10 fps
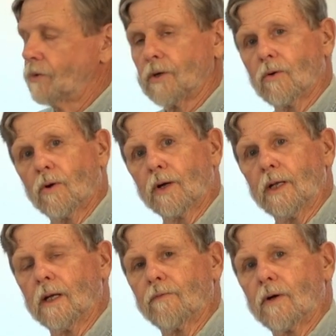
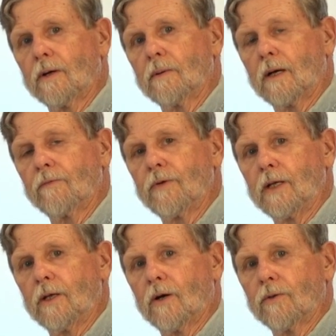recording of a
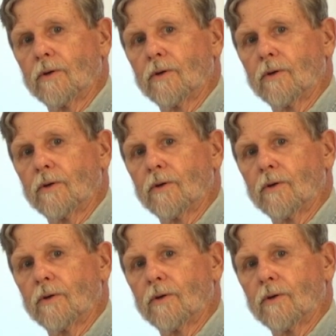video